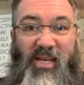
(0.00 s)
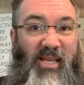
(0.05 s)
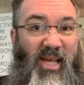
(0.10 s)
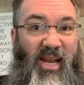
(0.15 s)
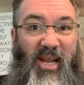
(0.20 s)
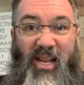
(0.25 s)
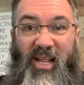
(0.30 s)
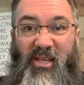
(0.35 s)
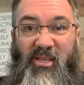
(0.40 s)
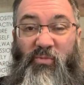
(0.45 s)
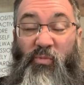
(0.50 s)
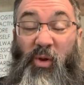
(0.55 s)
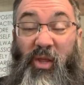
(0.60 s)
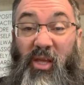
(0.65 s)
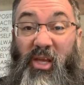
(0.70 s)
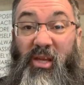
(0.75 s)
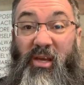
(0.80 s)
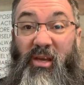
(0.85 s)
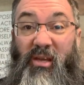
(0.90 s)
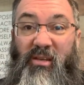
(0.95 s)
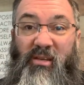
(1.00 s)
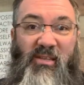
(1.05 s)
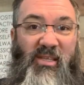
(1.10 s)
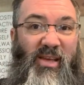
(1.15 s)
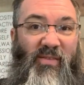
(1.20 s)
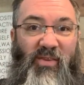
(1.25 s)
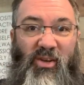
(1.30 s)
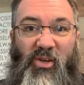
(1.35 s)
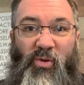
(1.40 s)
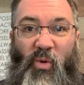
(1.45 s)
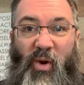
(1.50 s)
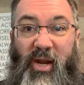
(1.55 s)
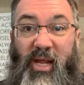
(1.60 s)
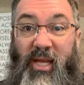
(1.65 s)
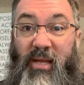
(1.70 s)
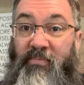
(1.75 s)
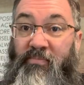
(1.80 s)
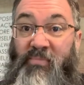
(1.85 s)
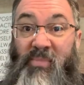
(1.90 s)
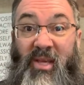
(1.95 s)
1080 is really good.
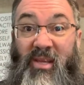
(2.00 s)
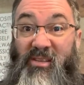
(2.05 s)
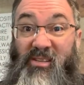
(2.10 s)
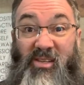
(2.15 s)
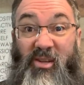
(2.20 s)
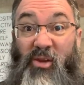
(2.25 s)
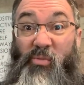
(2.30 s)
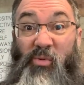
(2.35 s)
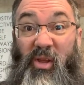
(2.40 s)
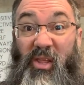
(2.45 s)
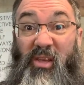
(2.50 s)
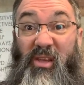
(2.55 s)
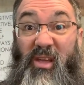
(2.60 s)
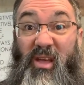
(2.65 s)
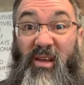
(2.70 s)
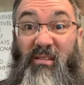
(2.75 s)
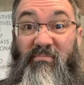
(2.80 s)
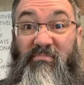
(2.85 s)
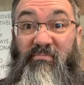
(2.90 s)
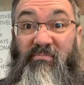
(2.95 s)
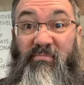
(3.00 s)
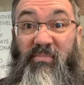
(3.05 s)
720 still really good.